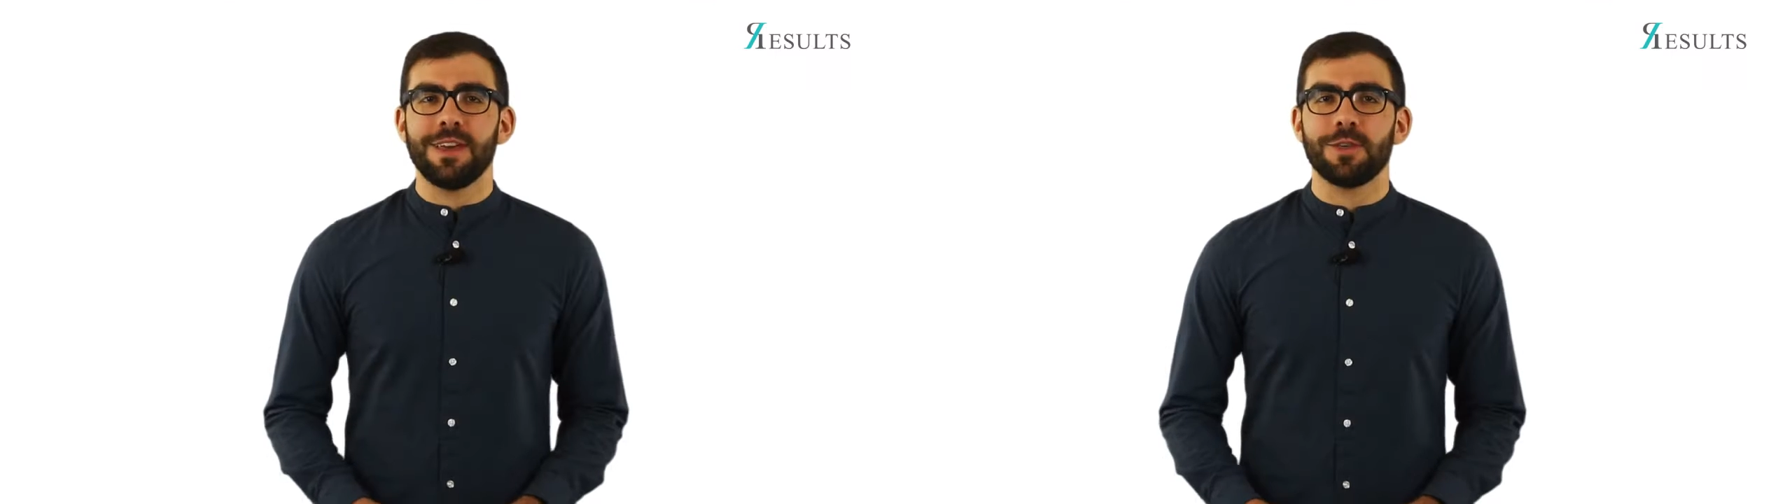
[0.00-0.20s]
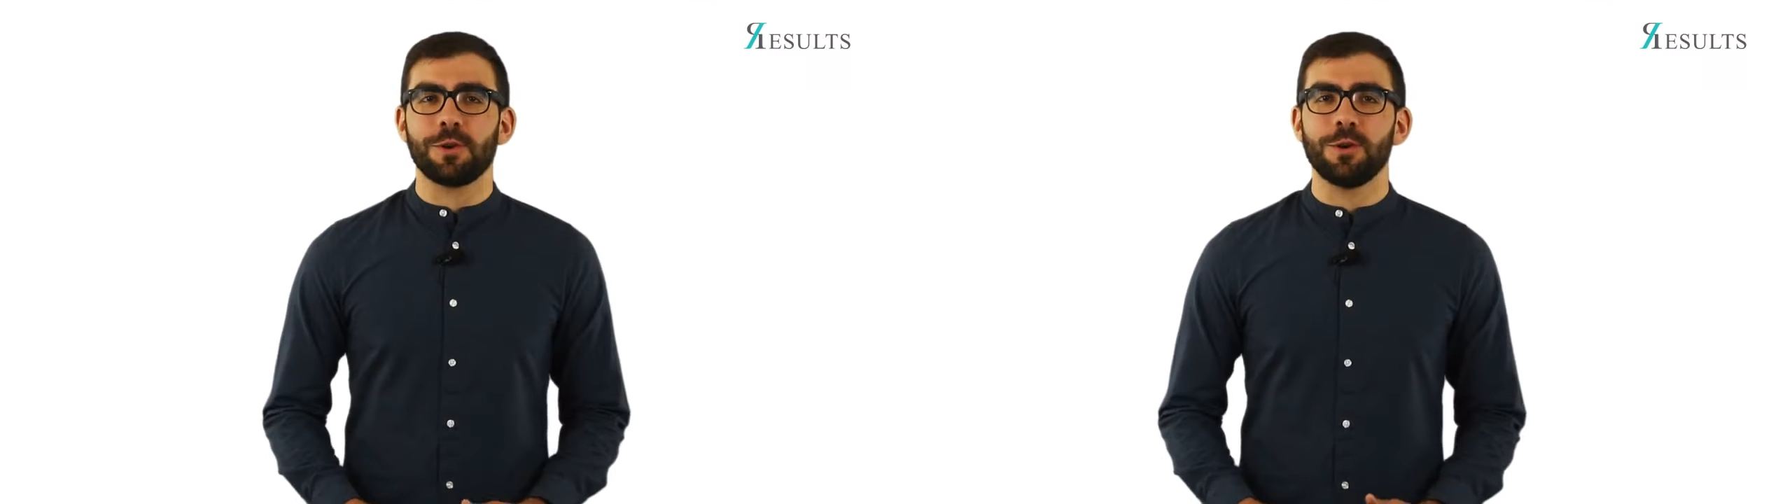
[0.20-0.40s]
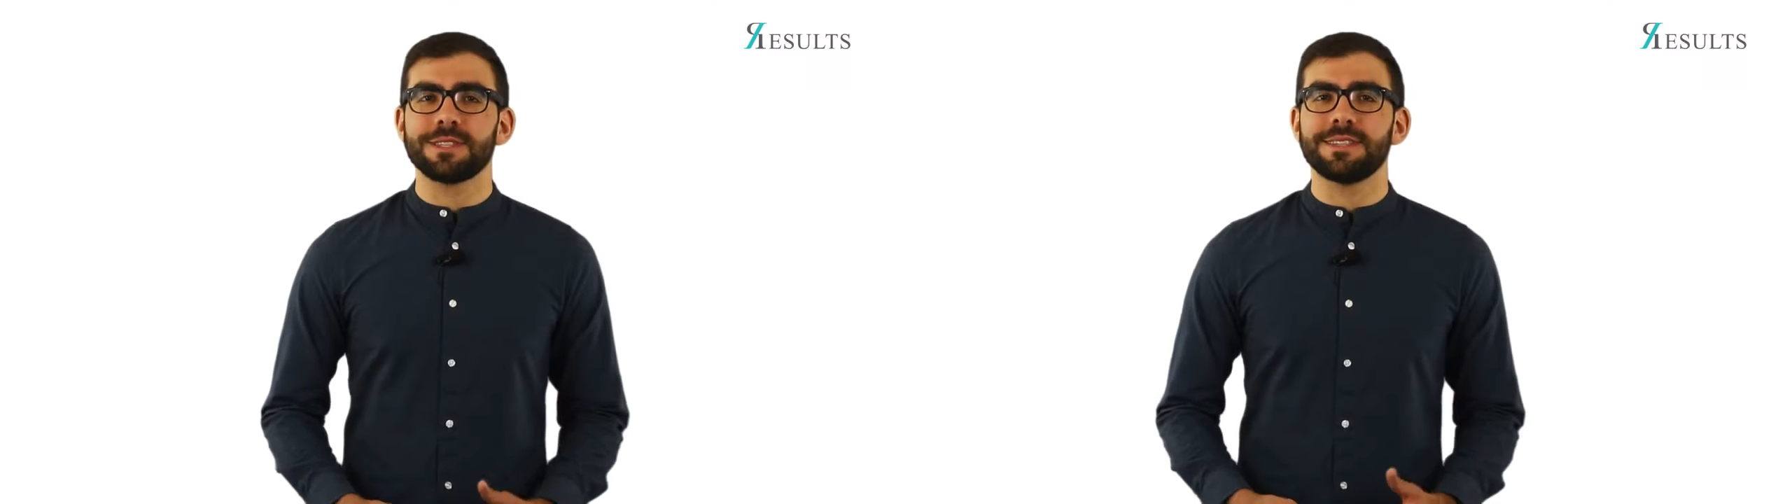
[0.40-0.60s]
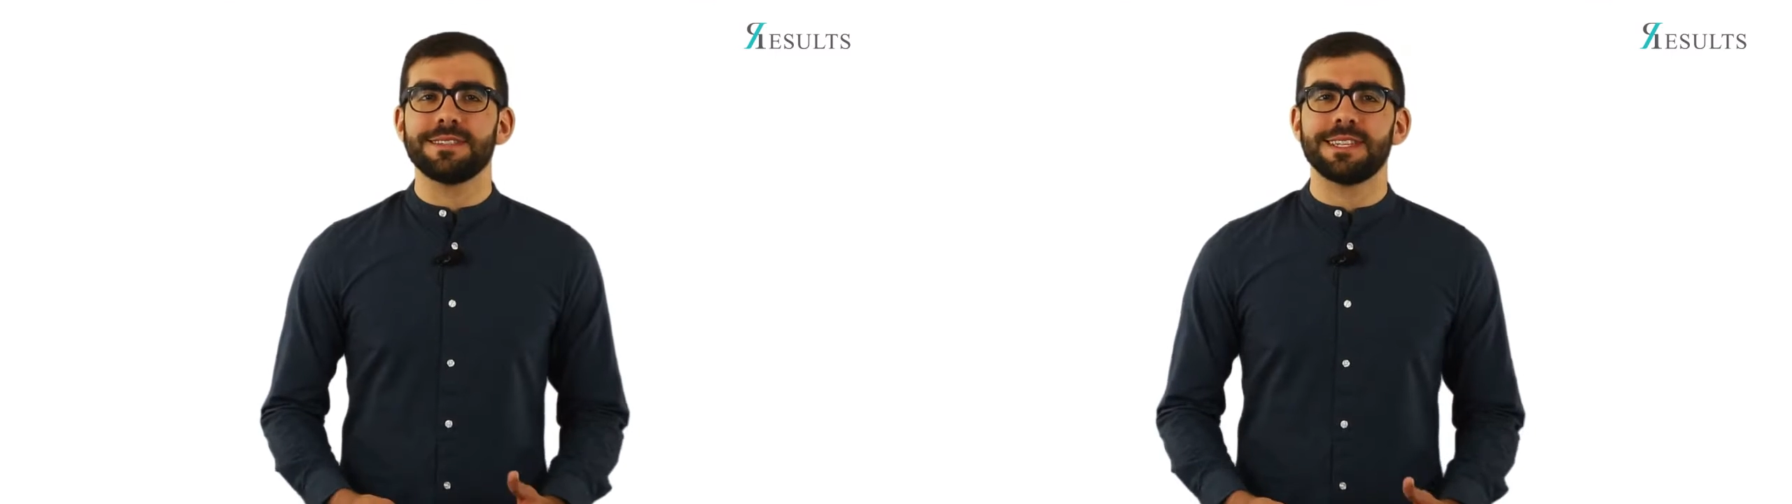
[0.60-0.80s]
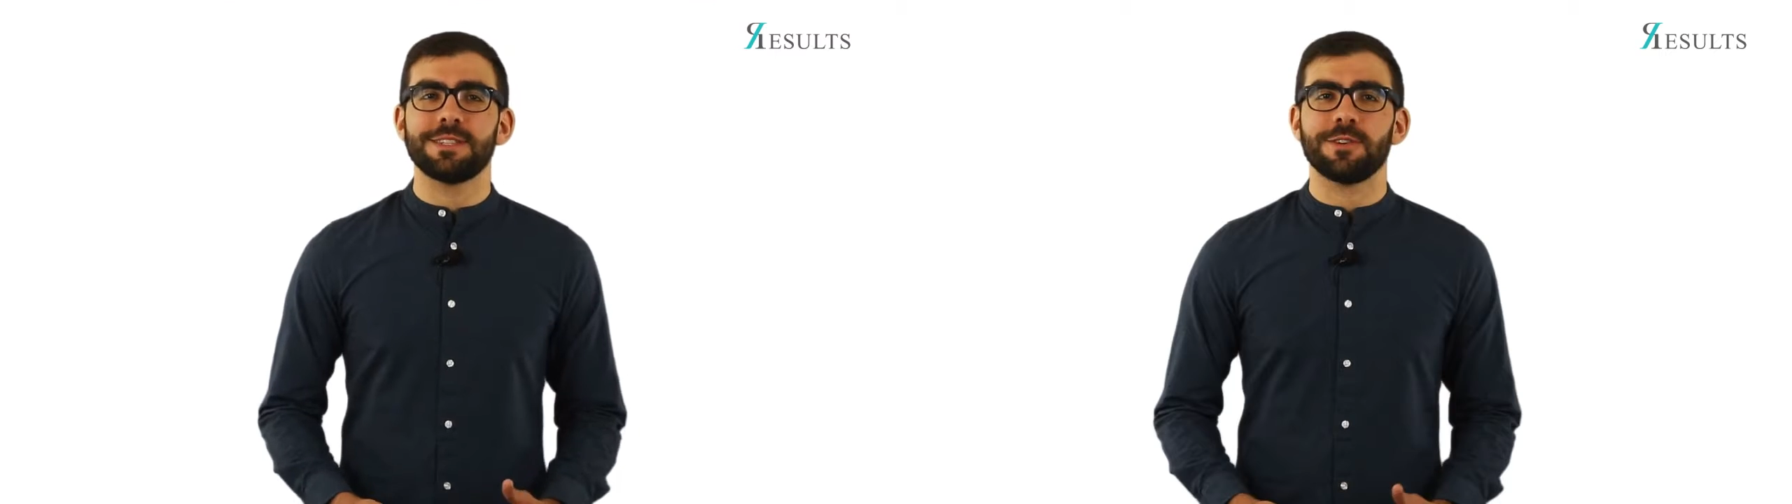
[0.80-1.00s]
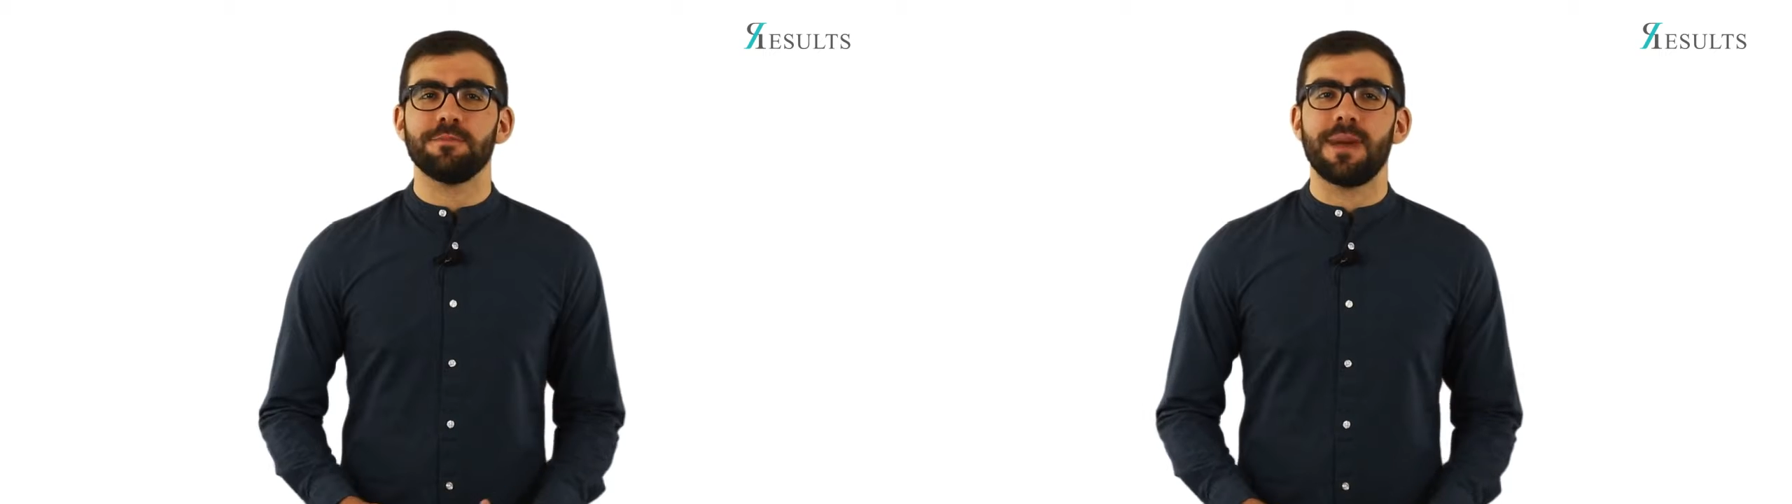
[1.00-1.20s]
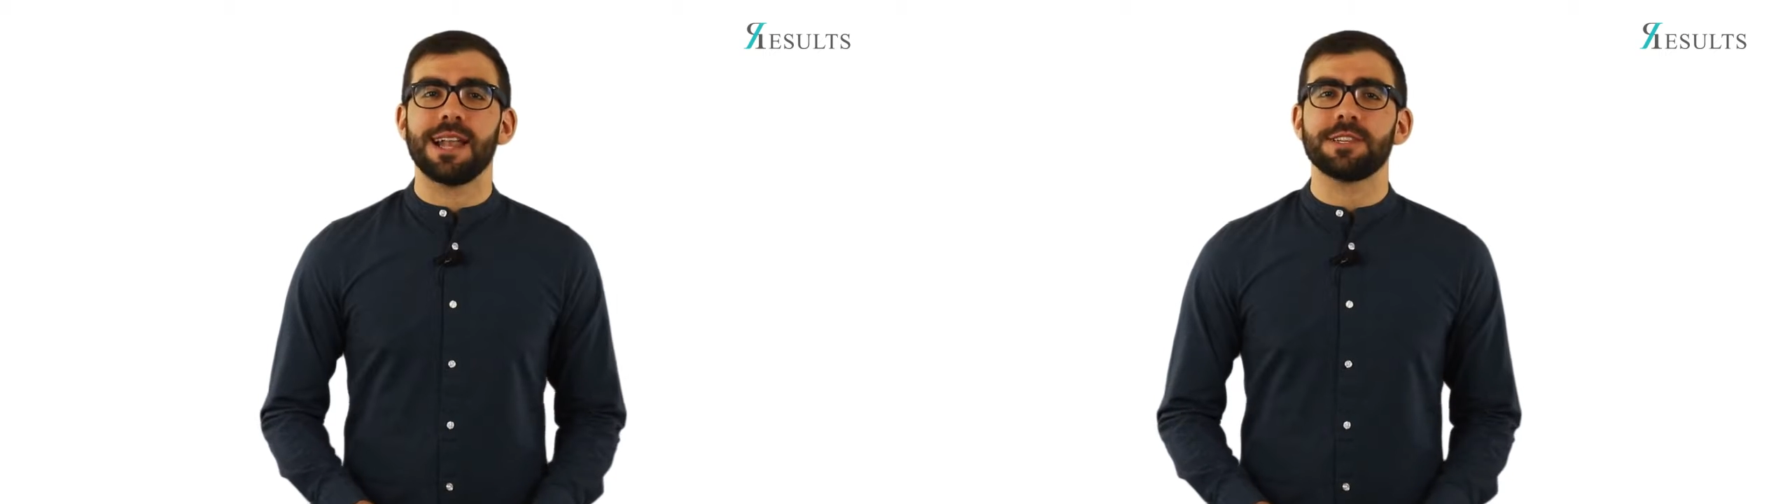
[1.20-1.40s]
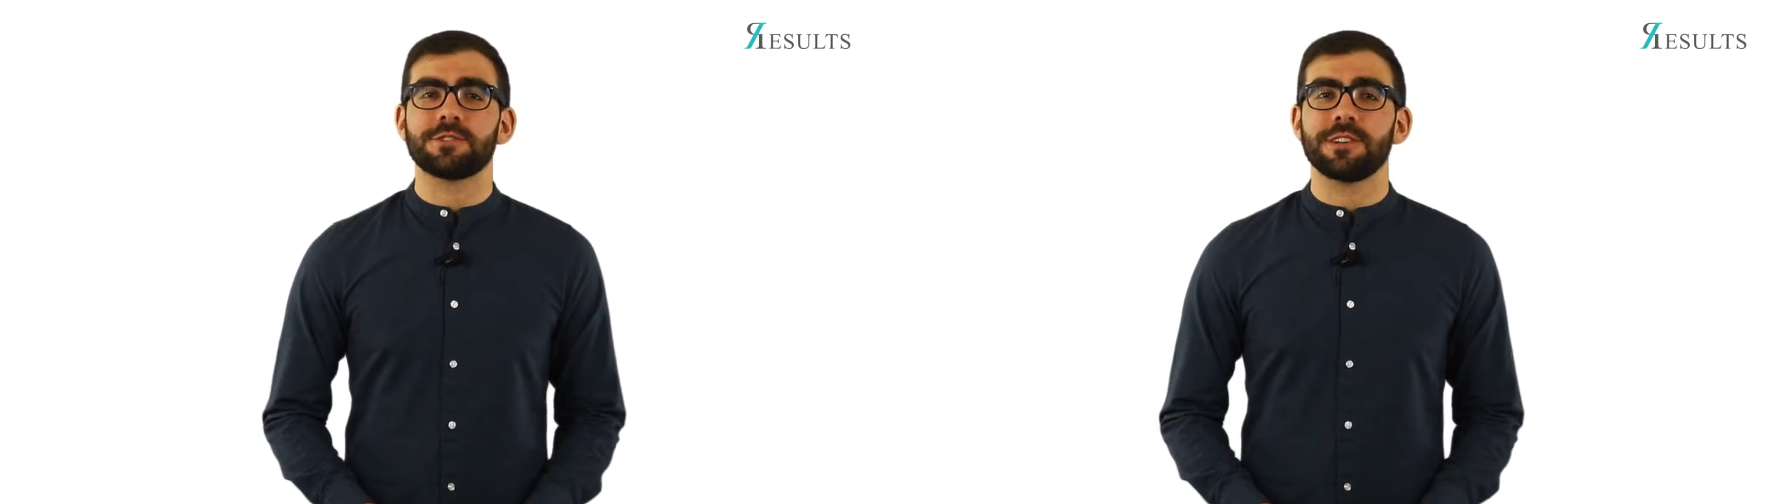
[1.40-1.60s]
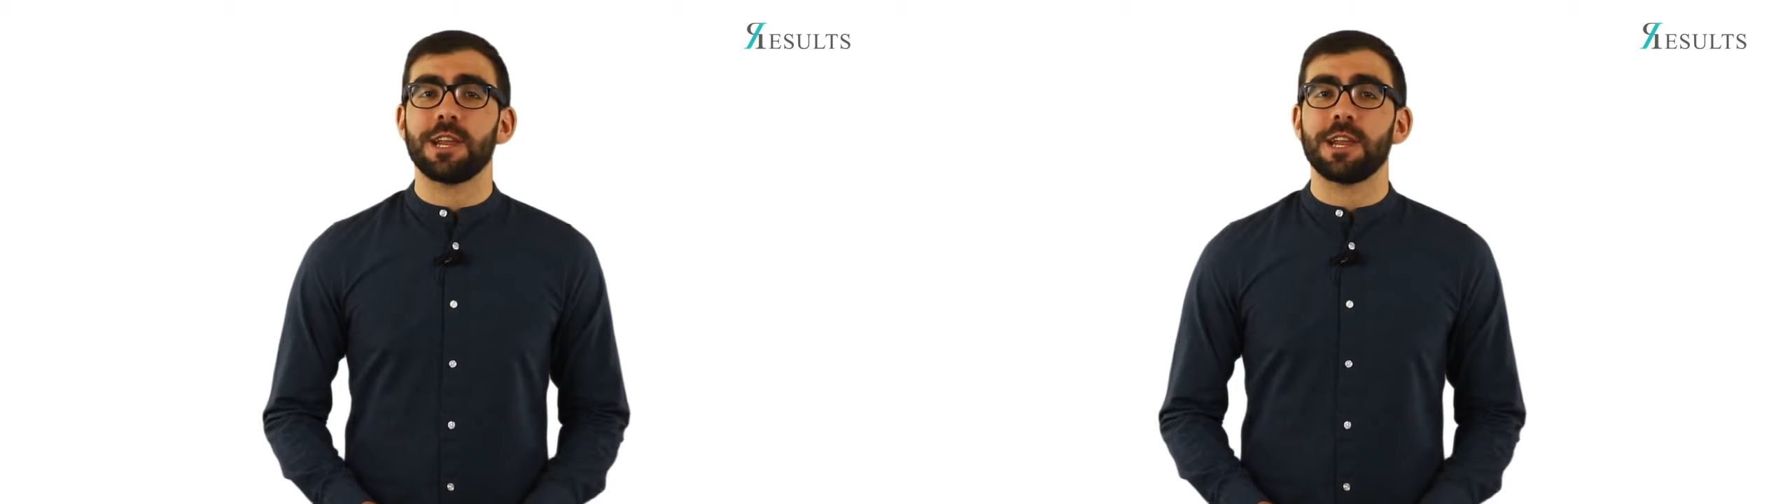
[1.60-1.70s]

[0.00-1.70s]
The course consists of mandatory